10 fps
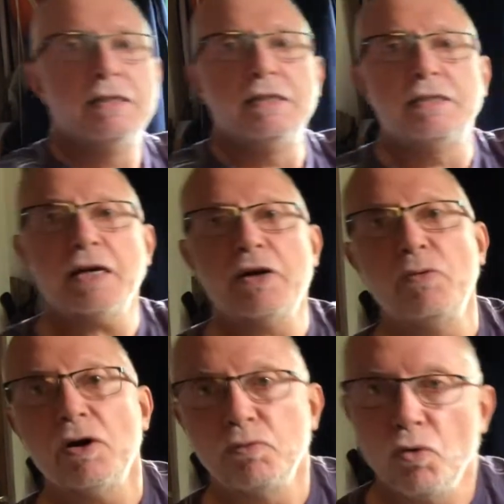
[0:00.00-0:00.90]
Second
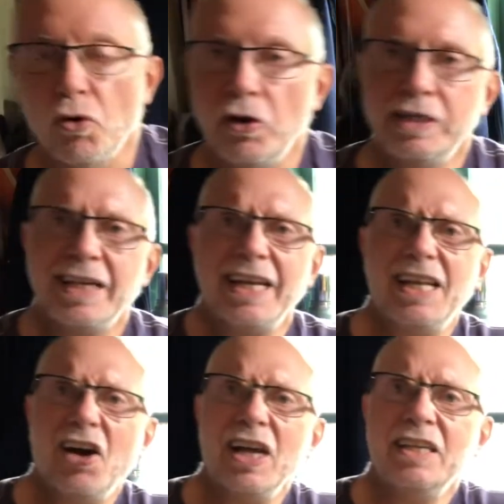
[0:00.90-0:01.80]
World War is they
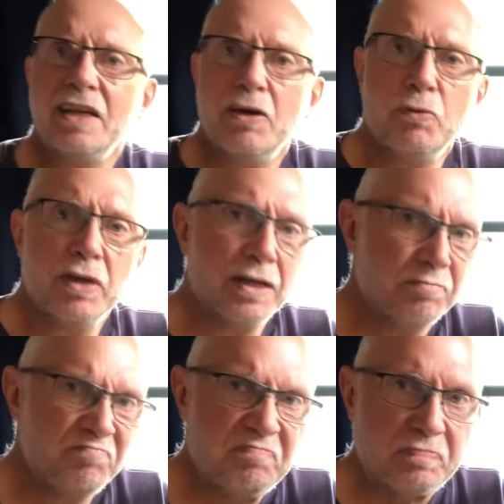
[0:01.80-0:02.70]
lined it with a
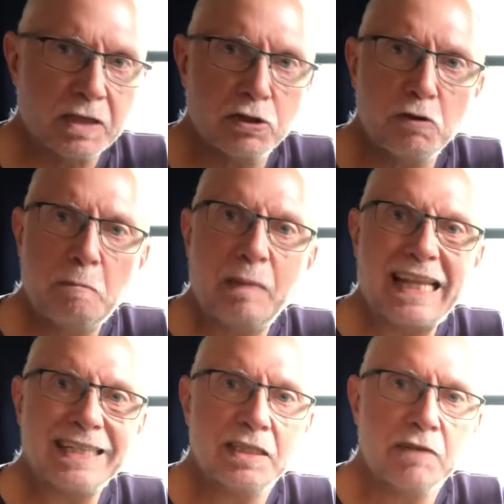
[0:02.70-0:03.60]
sort of
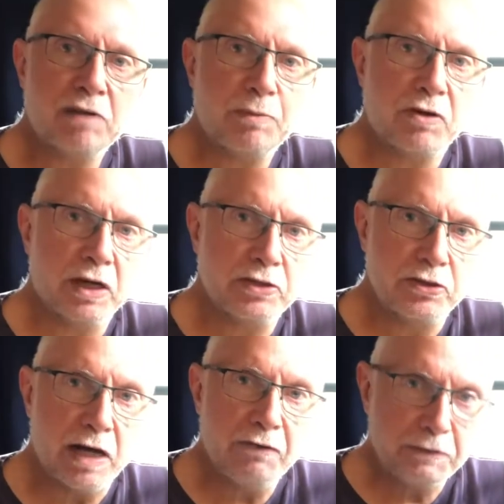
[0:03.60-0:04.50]
plastic rubberized
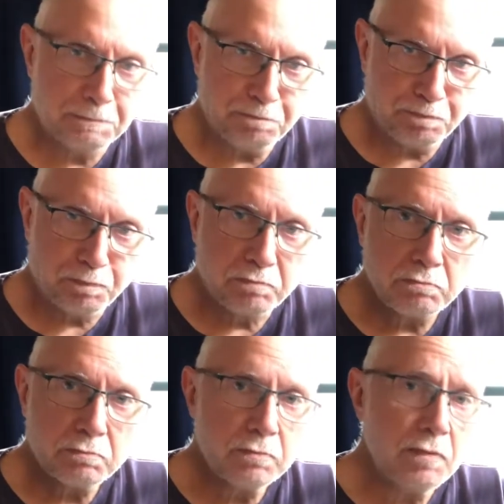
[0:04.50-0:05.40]
stuff,
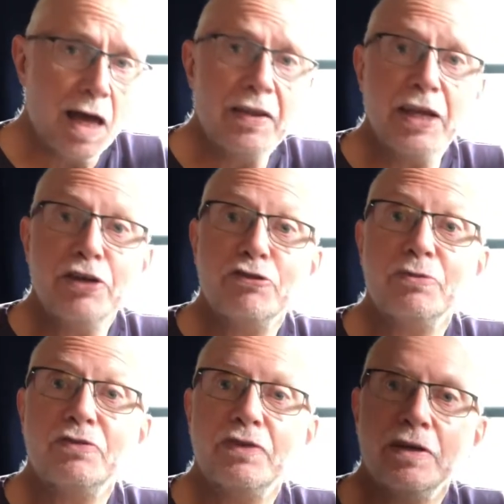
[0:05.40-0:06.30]
and they use them
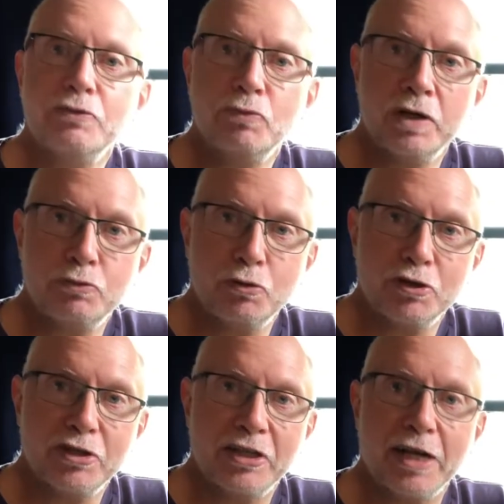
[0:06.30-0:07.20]
as water
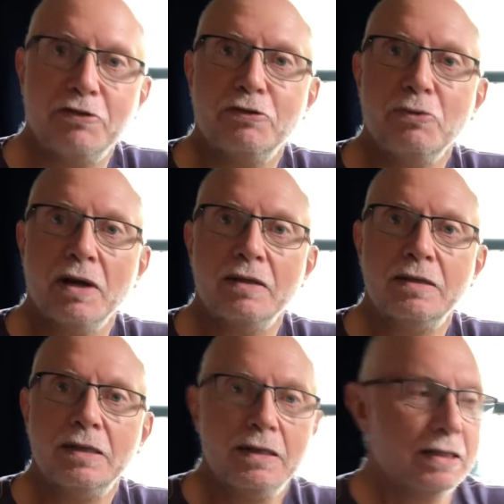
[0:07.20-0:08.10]
containers as well.
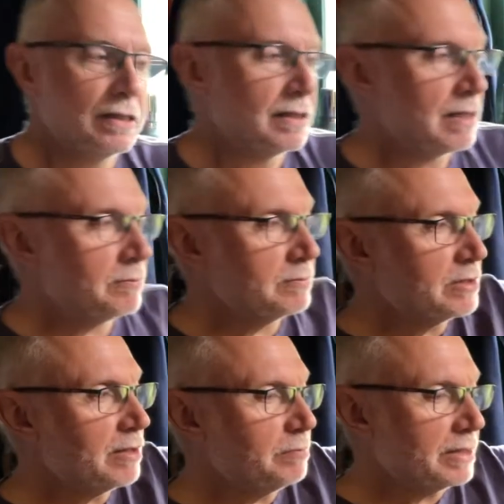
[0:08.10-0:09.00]

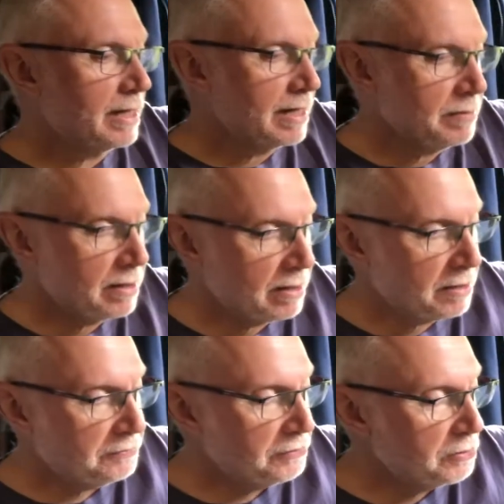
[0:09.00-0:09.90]
So it became a
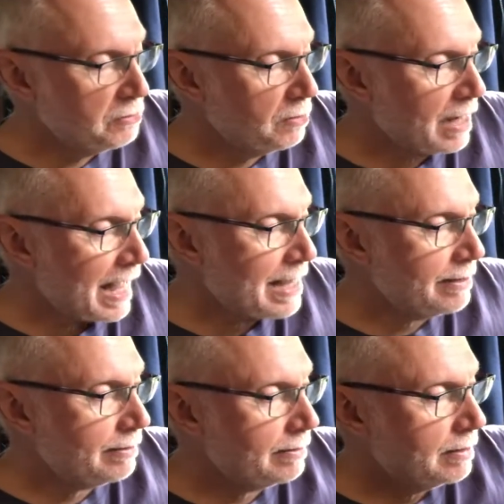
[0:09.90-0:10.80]
fuel
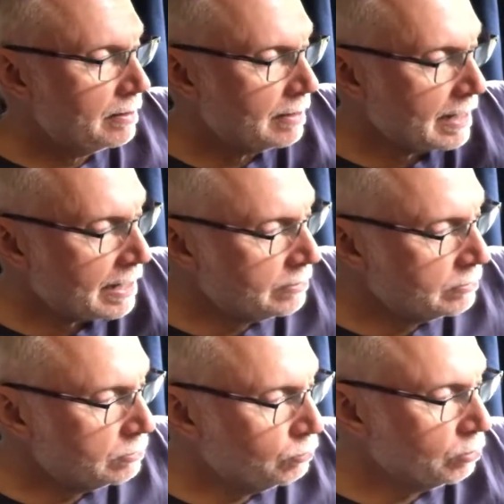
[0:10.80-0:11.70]
and
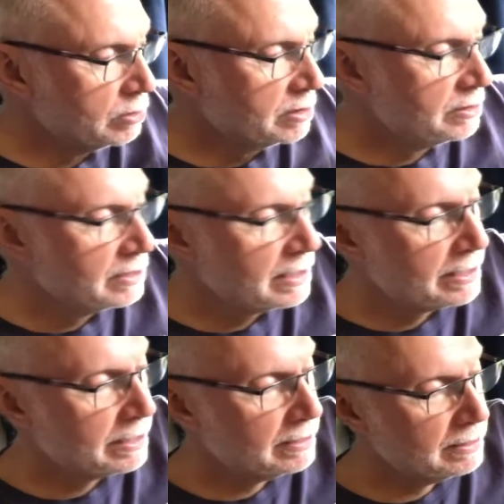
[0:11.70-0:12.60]
water
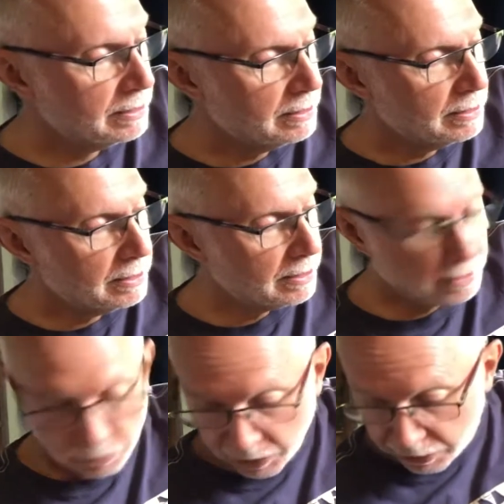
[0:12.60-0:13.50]
container.
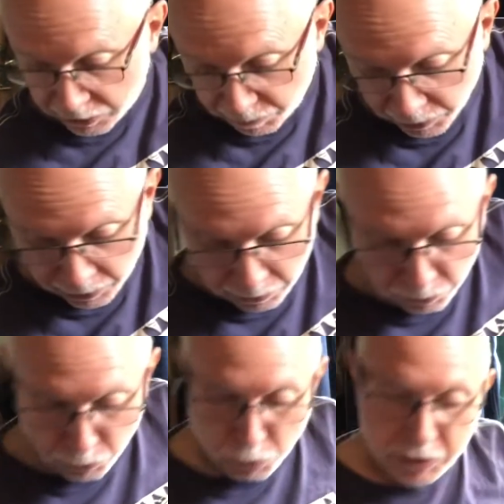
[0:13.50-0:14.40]
We used to put
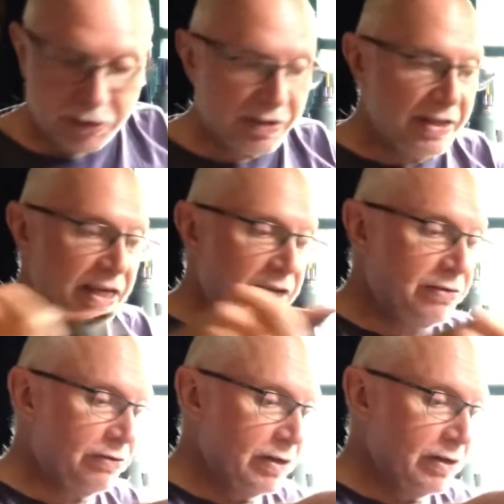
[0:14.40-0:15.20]
water in these,